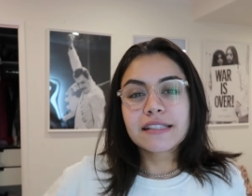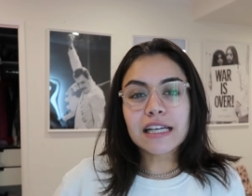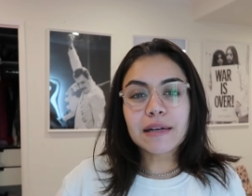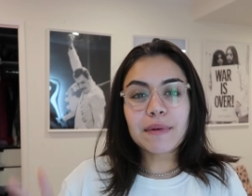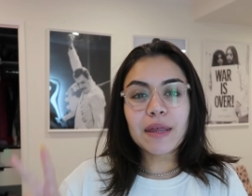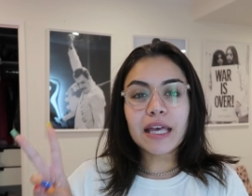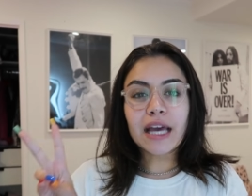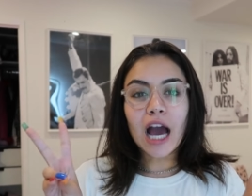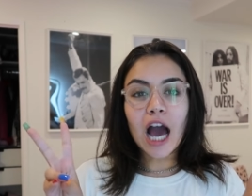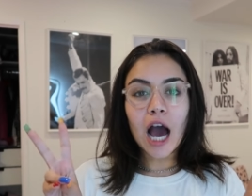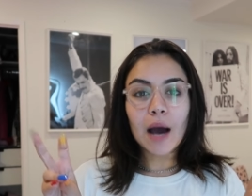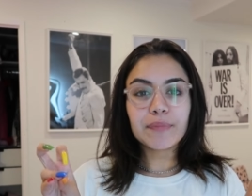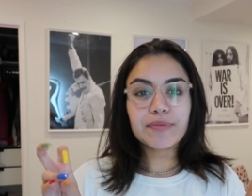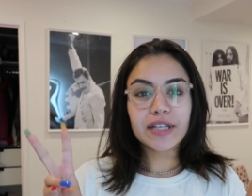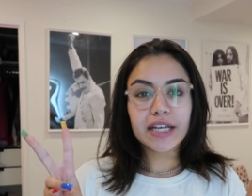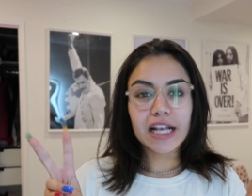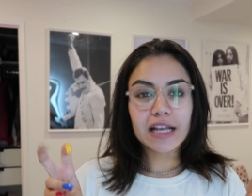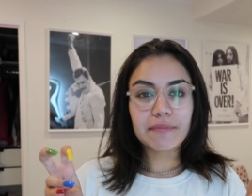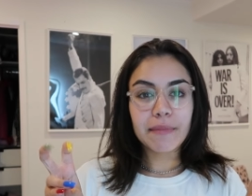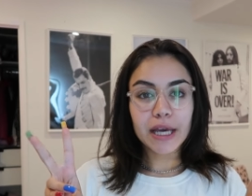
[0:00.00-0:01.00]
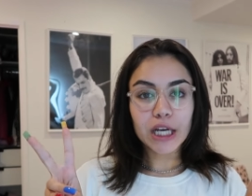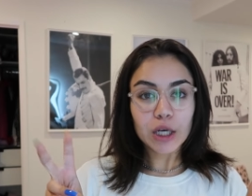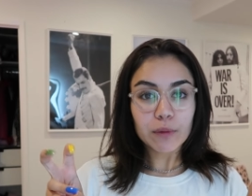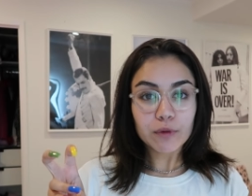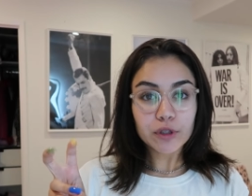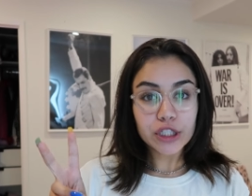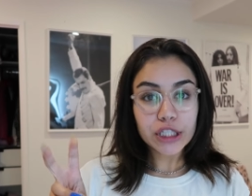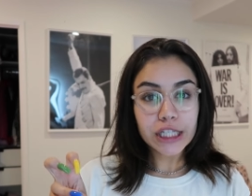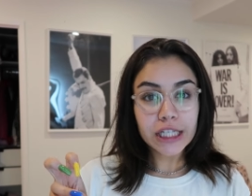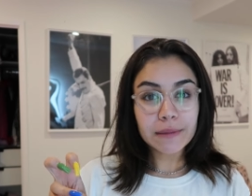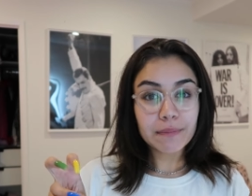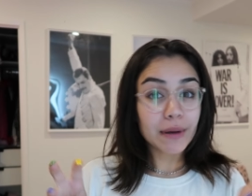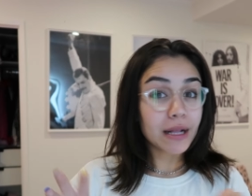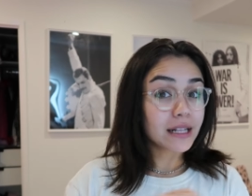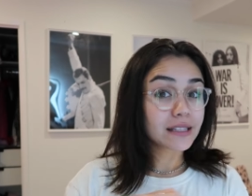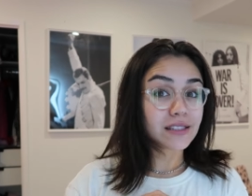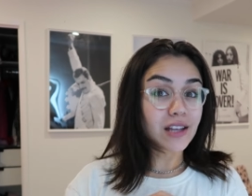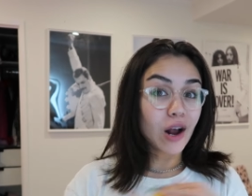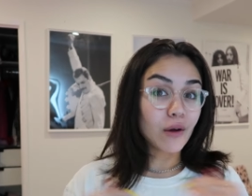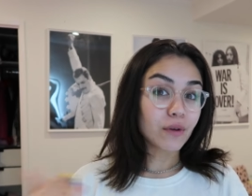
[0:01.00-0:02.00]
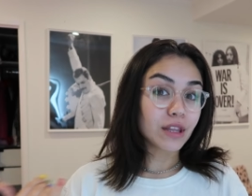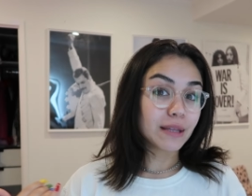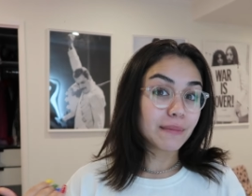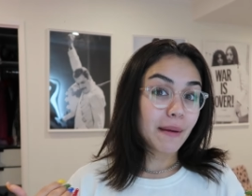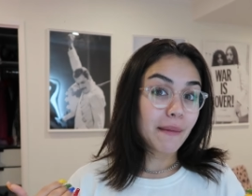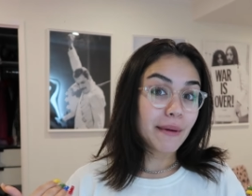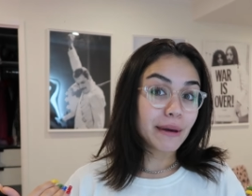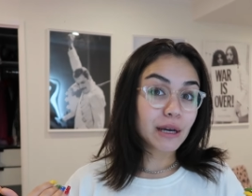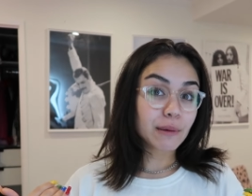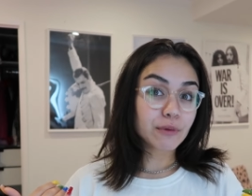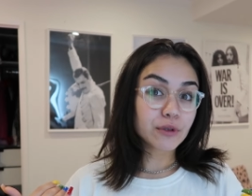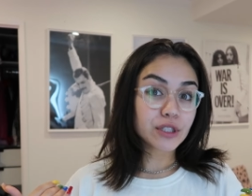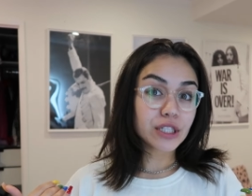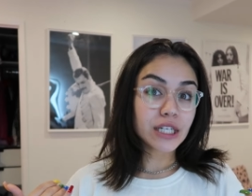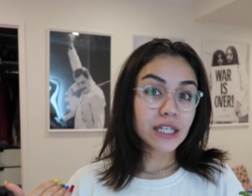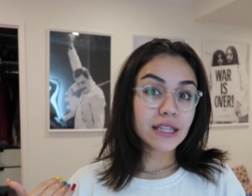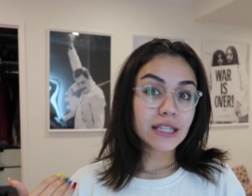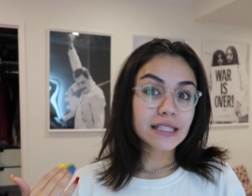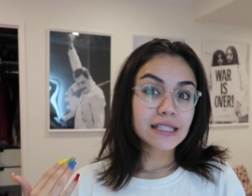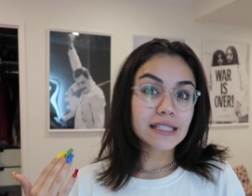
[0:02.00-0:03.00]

This is gonna be like updated makeup routine, but it's not really my makeup routine.